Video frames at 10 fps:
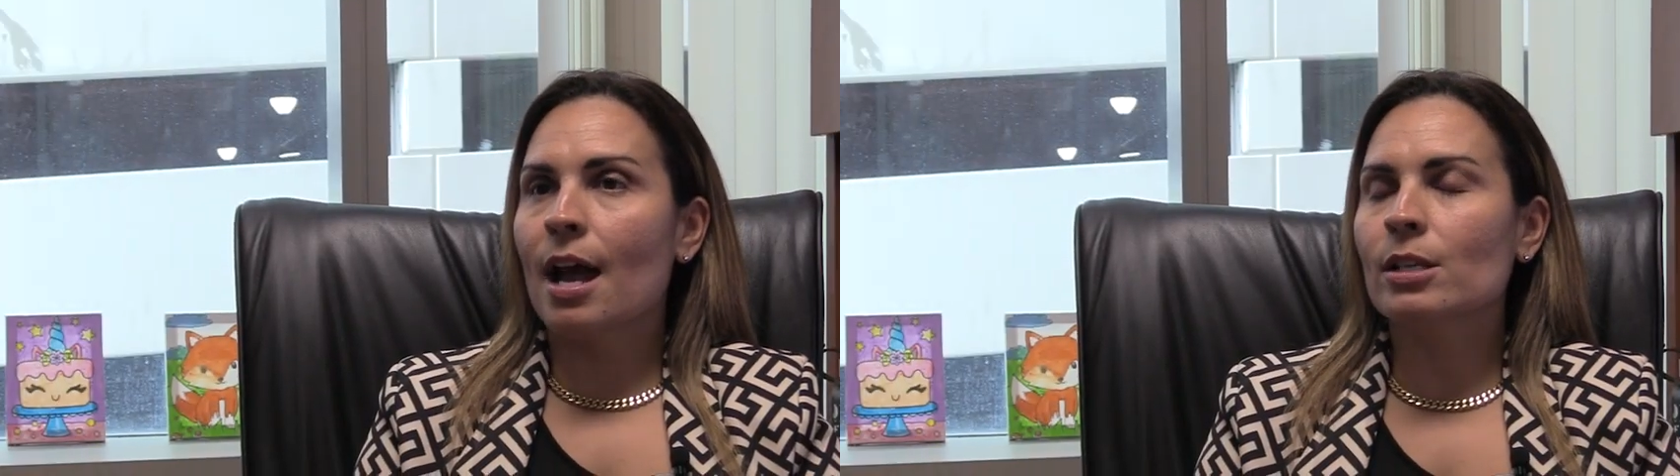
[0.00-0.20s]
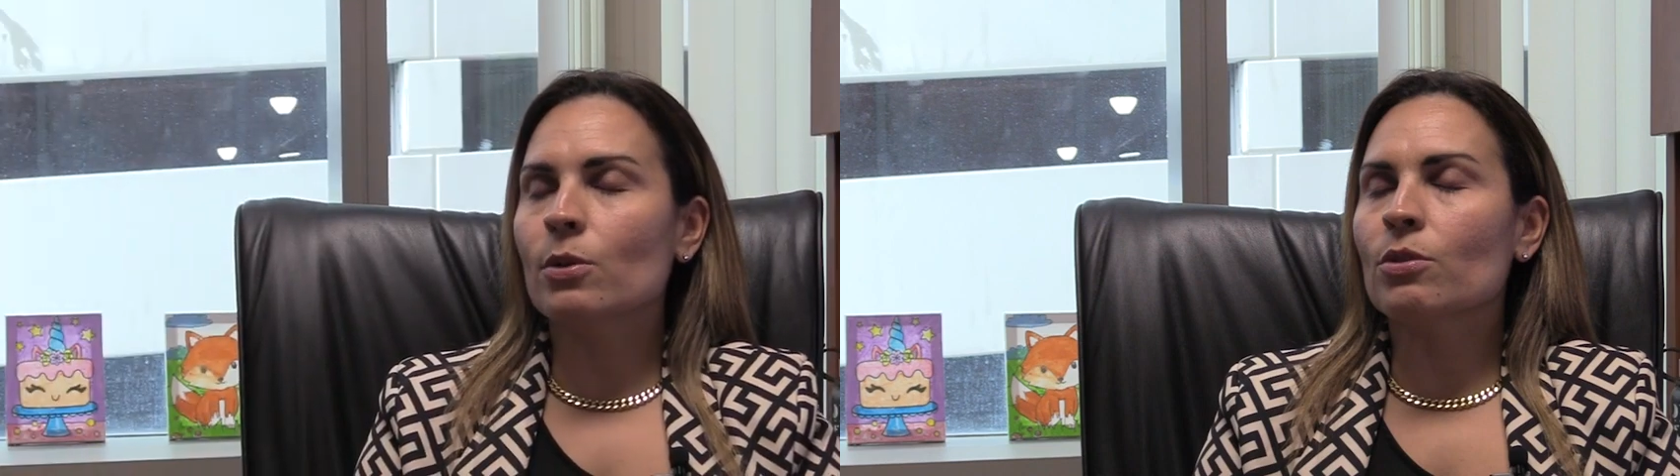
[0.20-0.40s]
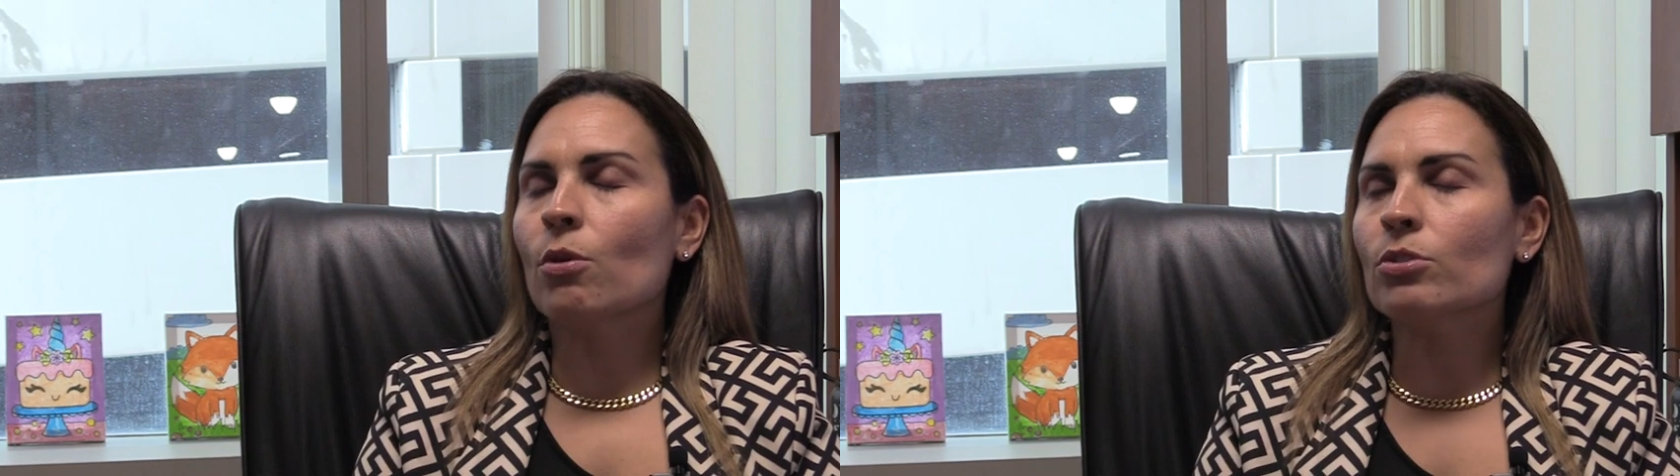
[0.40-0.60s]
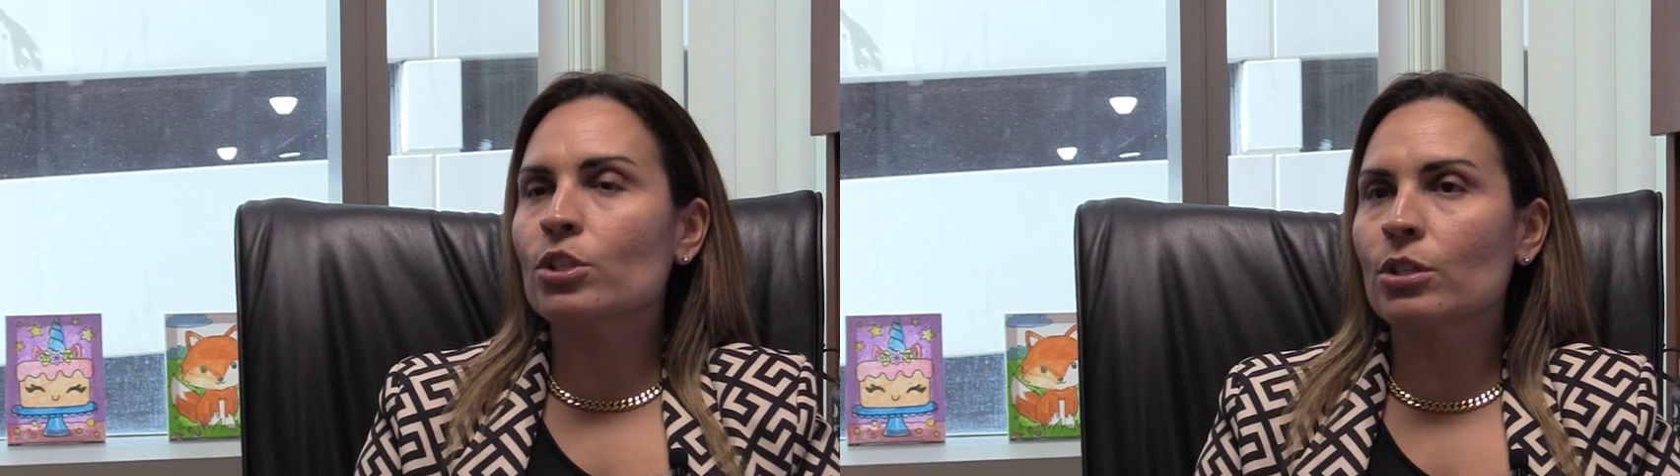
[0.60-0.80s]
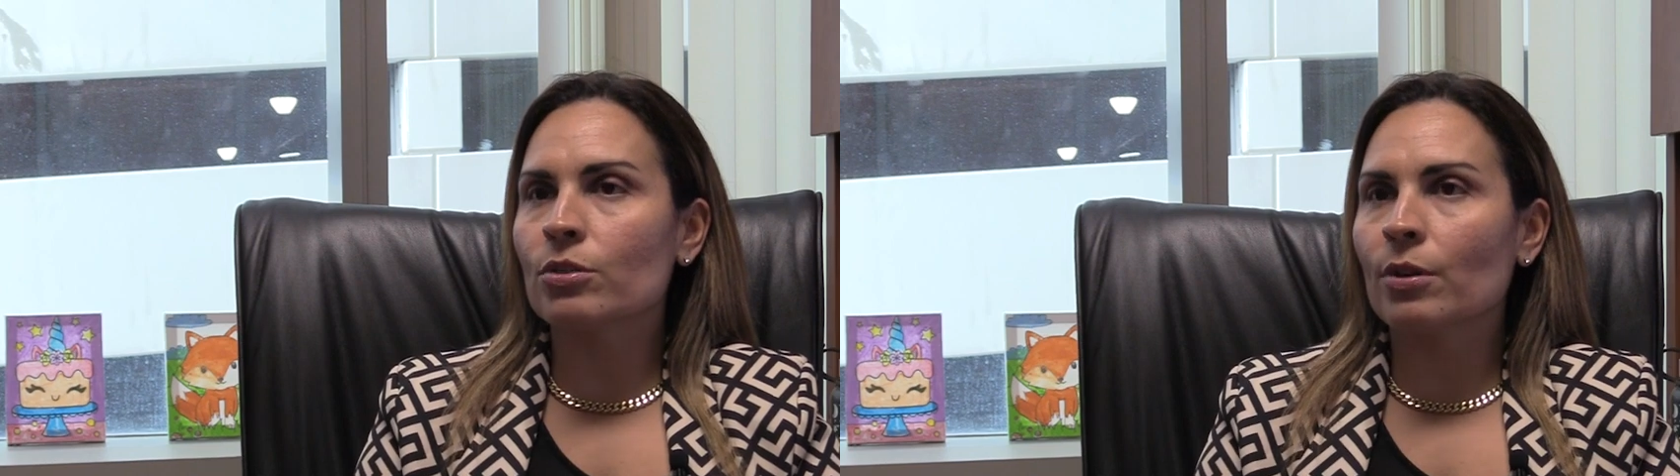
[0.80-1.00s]
And so those
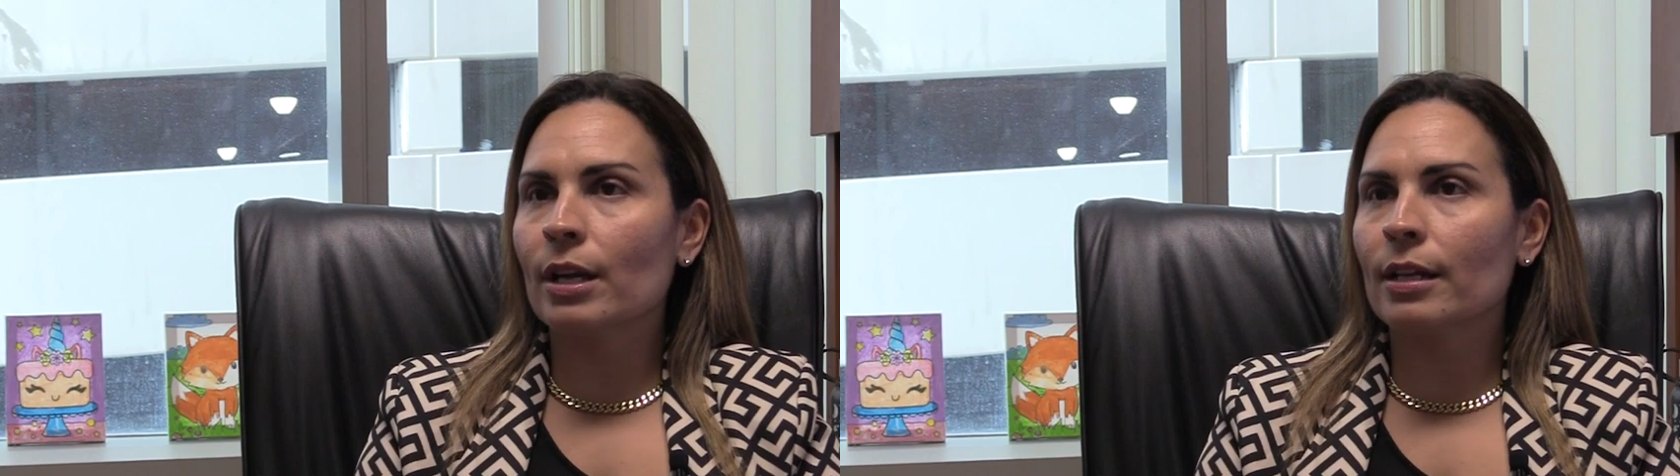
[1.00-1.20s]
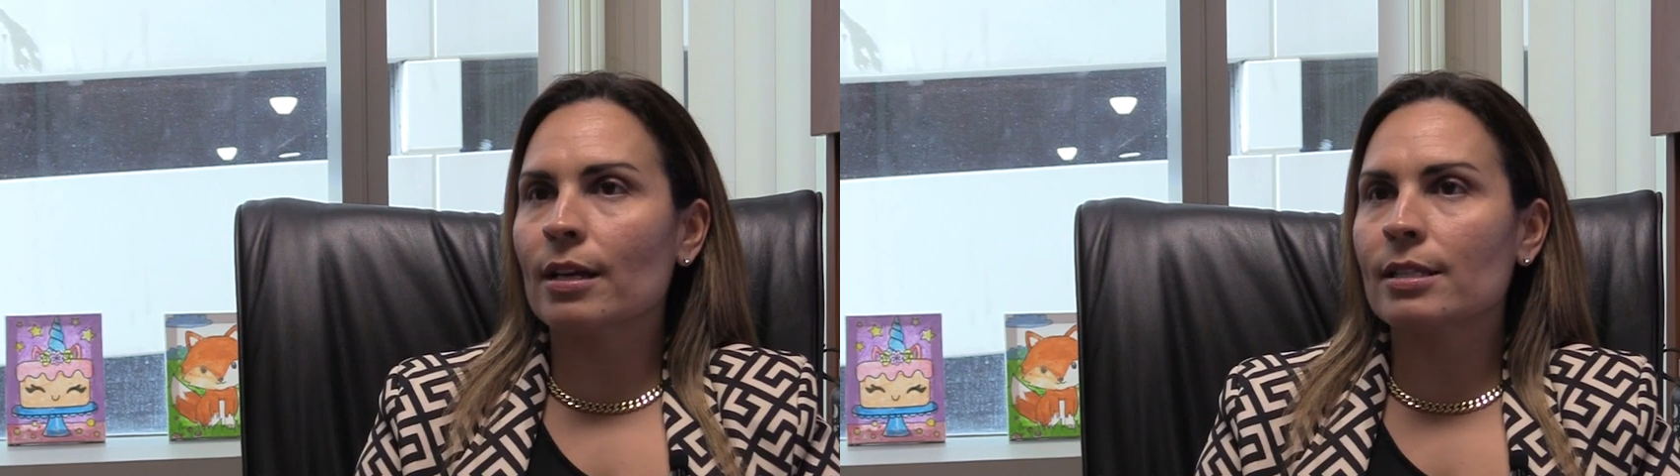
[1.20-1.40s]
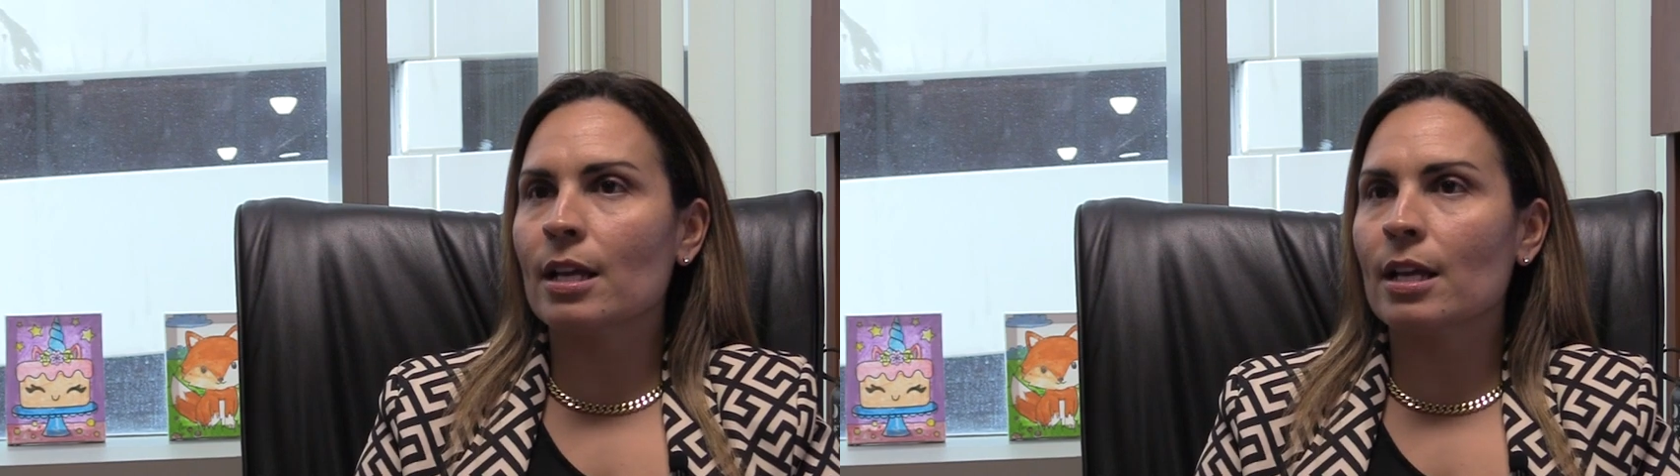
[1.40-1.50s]
children